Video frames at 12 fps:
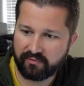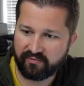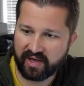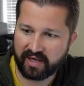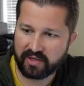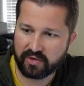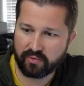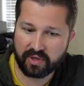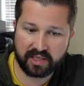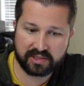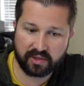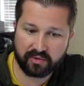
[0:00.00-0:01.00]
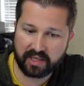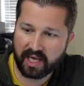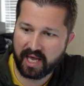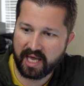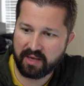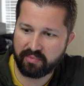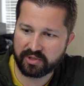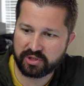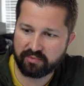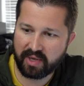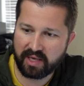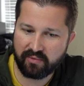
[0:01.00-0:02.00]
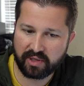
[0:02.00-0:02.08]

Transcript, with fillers: value is okay, but you may